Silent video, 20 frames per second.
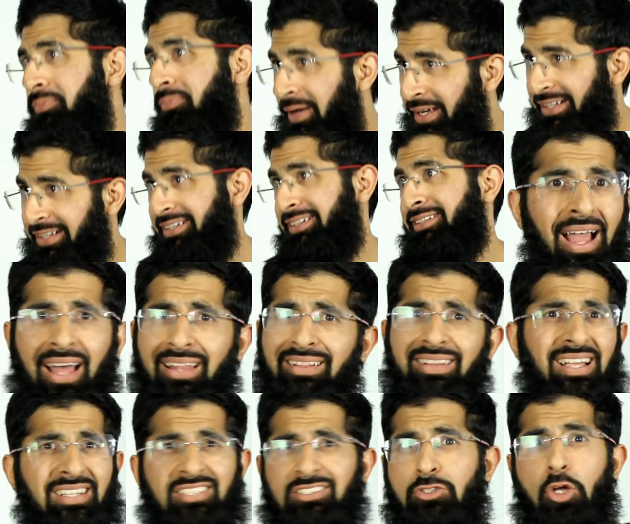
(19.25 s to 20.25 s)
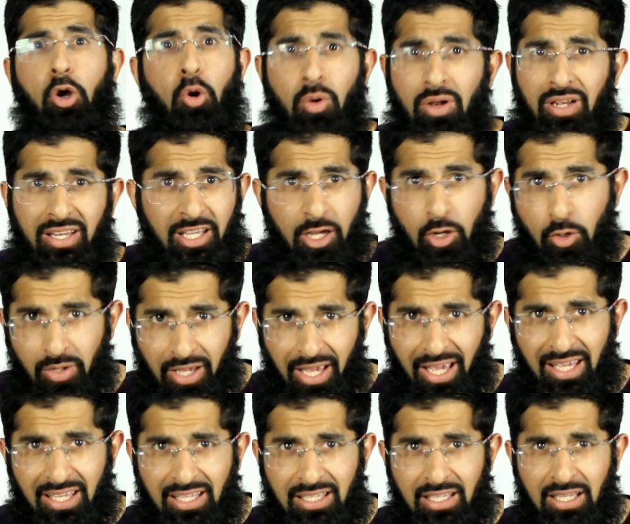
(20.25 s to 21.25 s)
mate. And that's totally
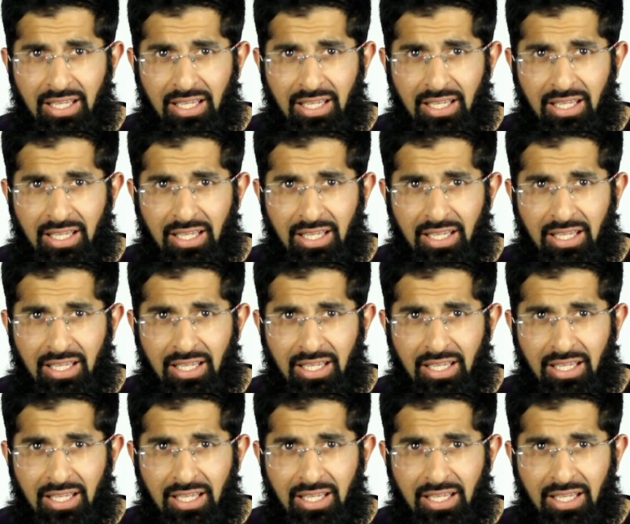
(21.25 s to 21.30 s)
okay,